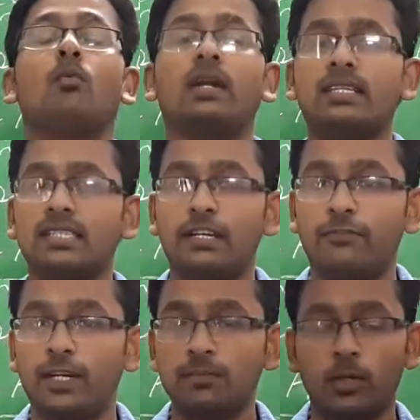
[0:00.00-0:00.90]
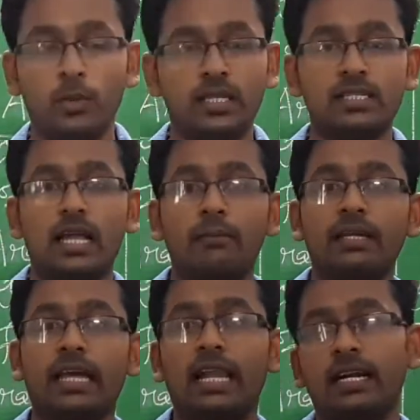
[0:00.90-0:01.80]
What is the difference between
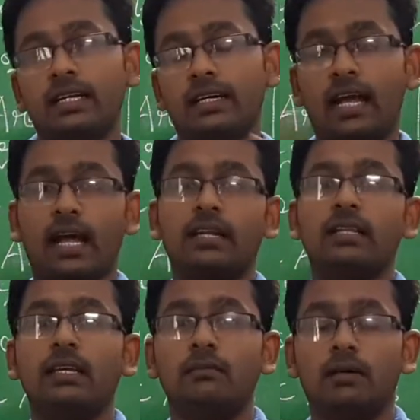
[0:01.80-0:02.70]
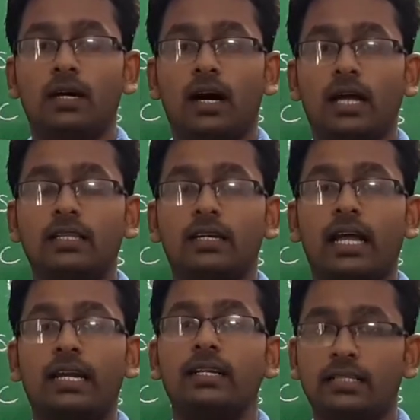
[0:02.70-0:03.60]
Islamic calendar and the other
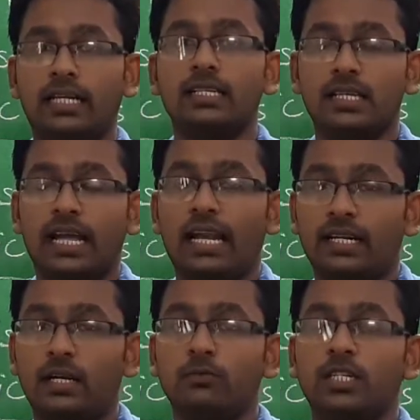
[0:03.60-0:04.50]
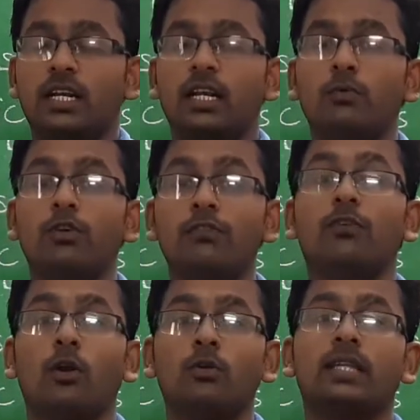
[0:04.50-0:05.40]
calendar? That is the calendar generally we
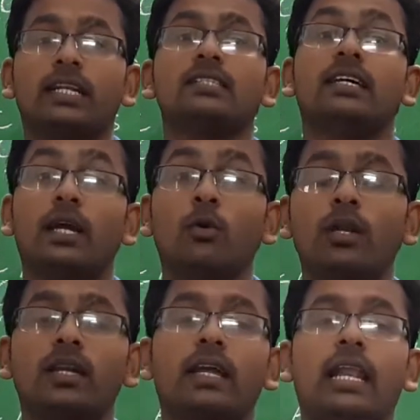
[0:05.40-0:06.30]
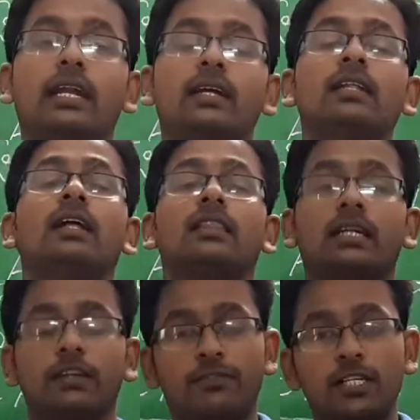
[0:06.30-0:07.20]
follow, that is Gregorian calendar. The
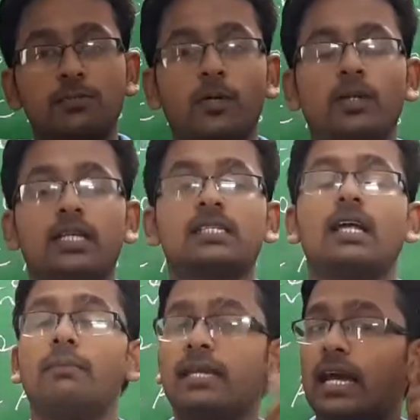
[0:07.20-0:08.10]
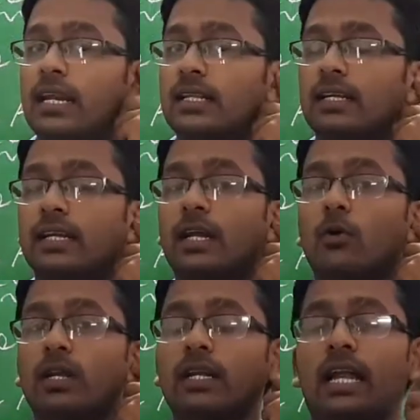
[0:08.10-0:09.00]
difference between the Islamic calendar and
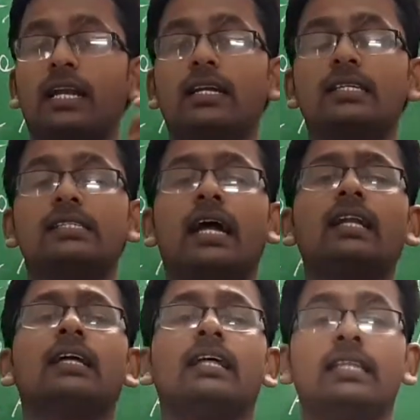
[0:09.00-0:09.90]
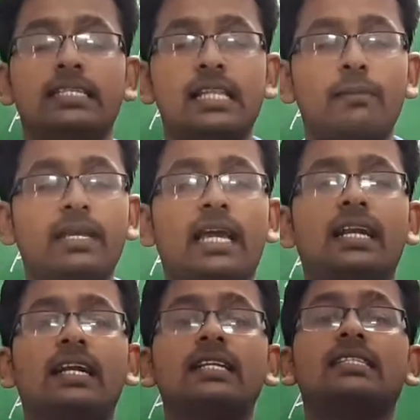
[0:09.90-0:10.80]
Gregorian calendar is that the Islamic
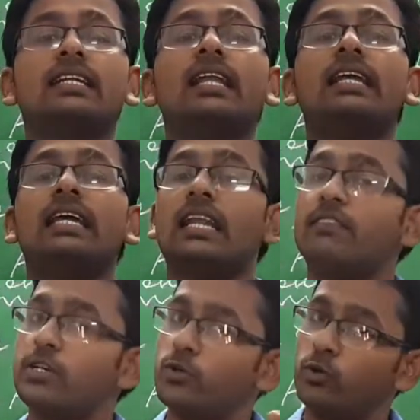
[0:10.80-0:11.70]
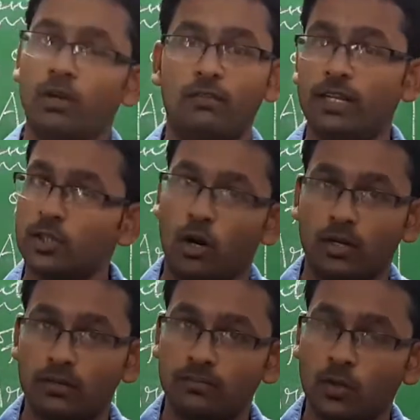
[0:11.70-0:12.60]
calendar is generally 11 to 12 days
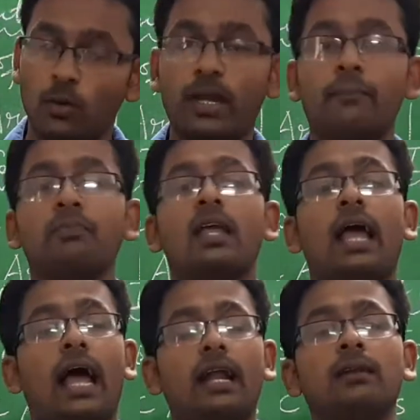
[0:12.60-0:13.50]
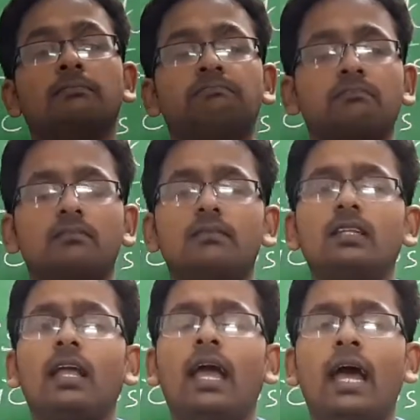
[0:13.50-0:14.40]
shorter. Okay,
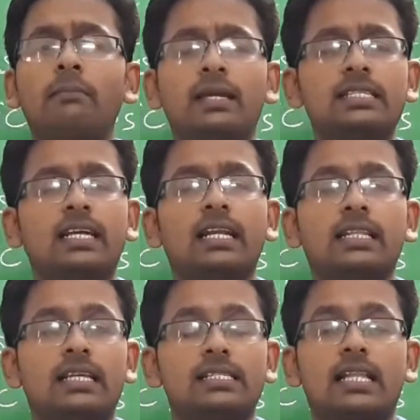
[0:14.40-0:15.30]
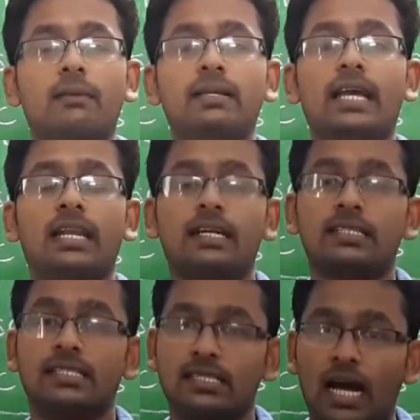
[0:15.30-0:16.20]
and basically the Islamic calendar
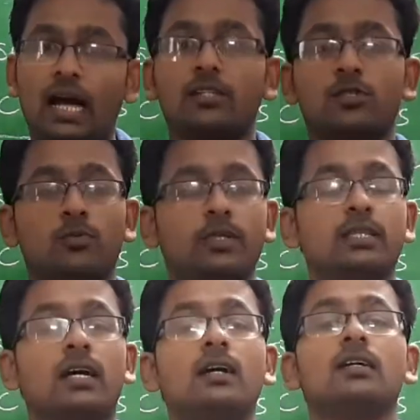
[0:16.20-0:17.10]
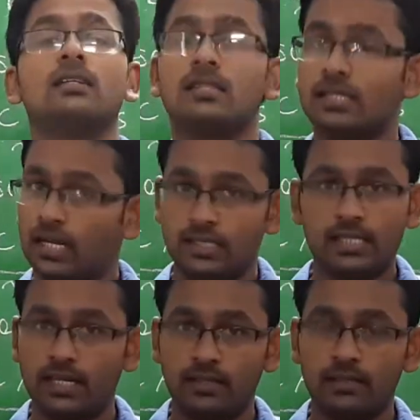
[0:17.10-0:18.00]
starts with the
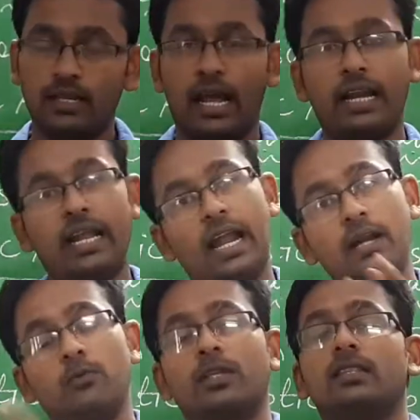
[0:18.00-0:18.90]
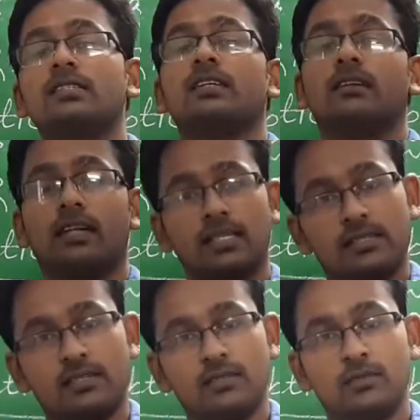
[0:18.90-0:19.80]
sunset and end with the
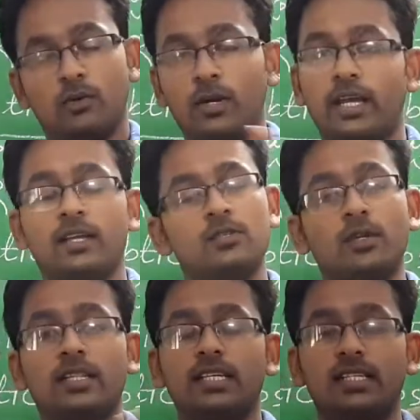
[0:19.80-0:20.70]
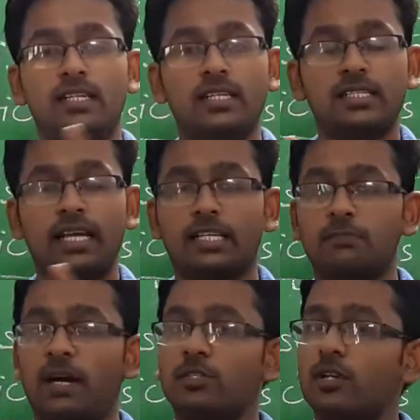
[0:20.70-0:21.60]
sunrises. Okay, so it is the
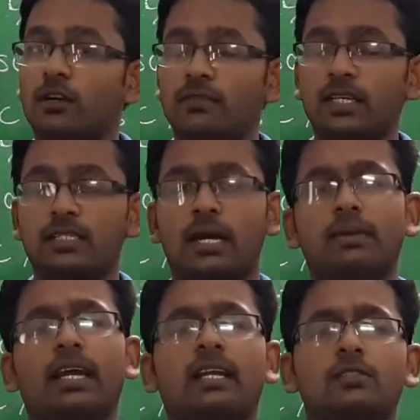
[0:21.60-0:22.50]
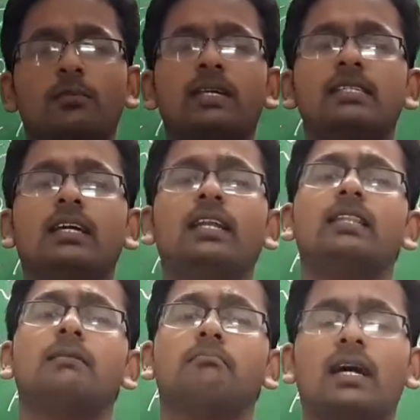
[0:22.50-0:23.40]
expansion of the Islamic calendar. So
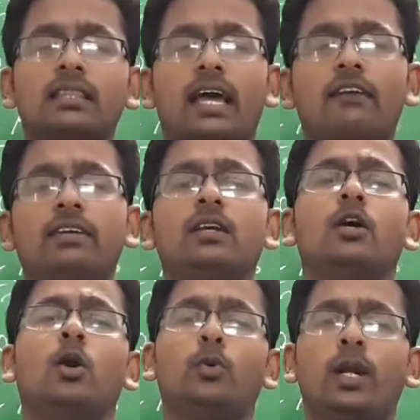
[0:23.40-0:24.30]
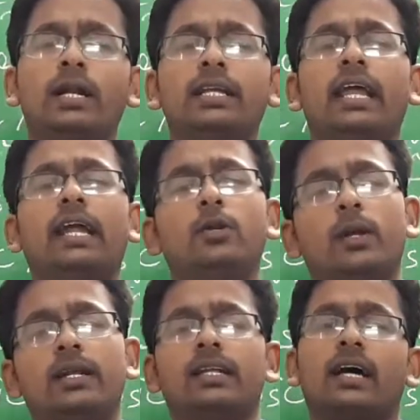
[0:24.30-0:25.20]
basically the month having 28,
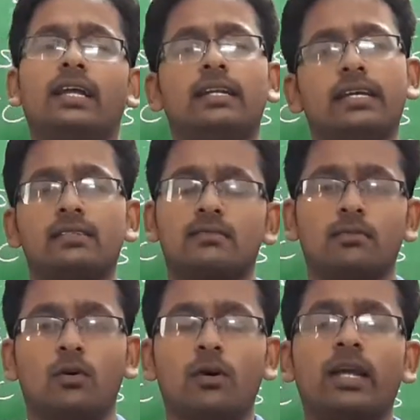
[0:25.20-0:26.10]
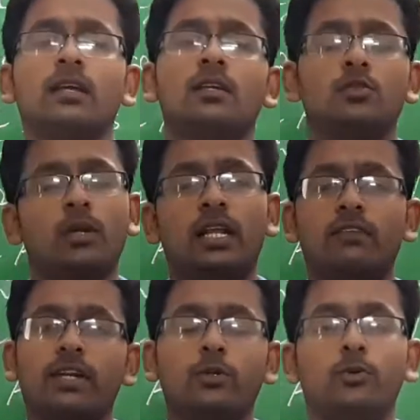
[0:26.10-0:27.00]
29 days. Okay, so
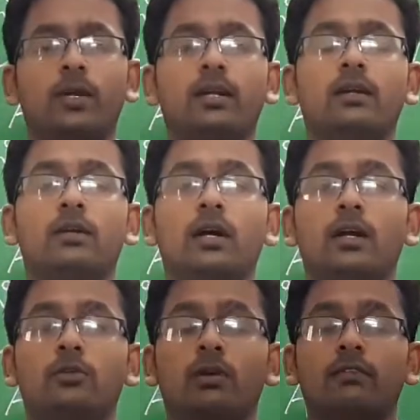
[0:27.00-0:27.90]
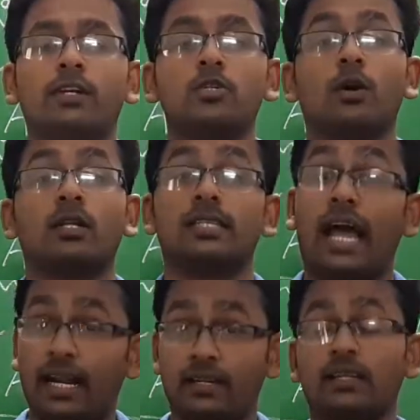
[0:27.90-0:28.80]
11 to 12 days shorter,
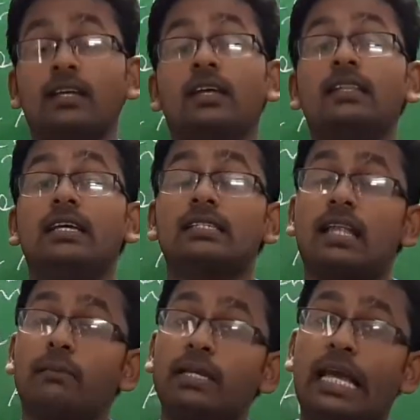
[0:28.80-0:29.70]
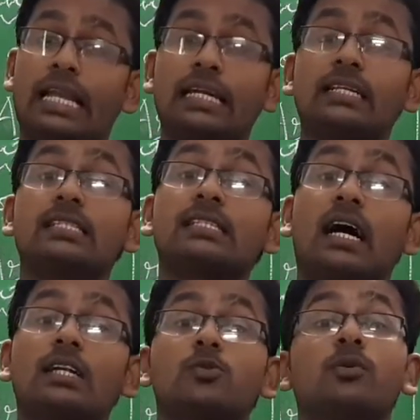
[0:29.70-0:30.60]
and the Islamic calendar
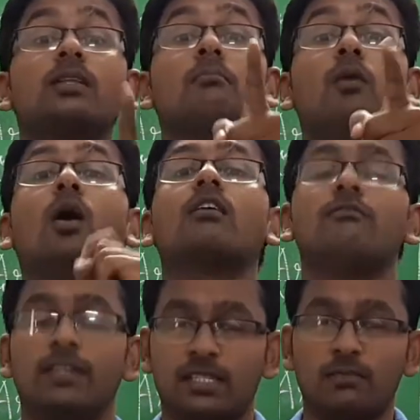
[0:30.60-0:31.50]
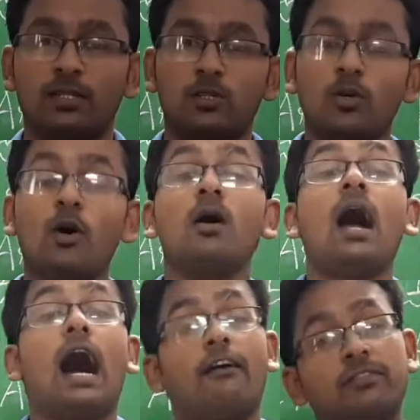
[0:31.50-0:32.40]
starts with the Muharram festival. So
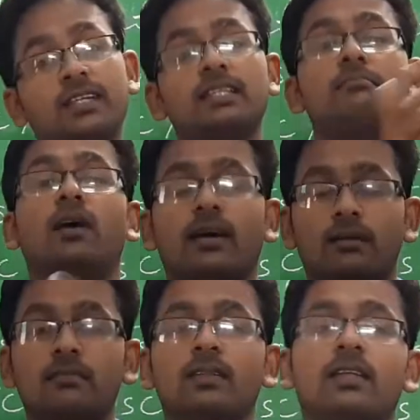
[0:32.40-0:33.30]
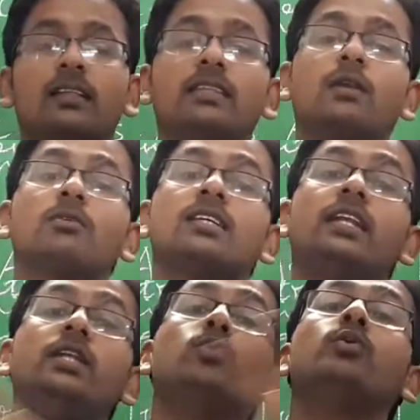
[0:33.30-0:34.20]
after the Muharram there was a
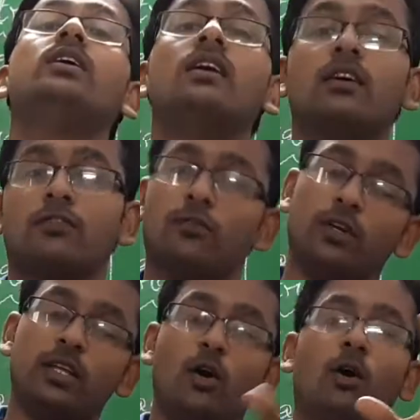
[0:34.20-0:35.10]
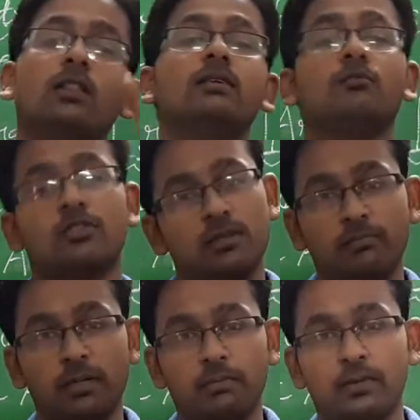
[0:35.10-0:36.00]
new year for all the Muslim
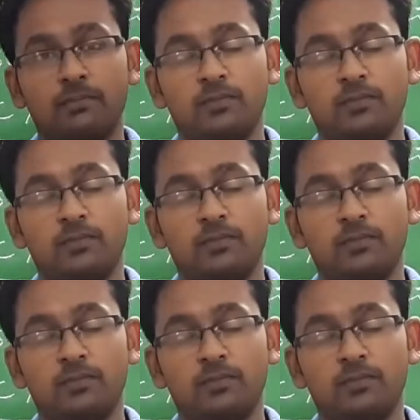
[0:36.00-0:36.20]
people.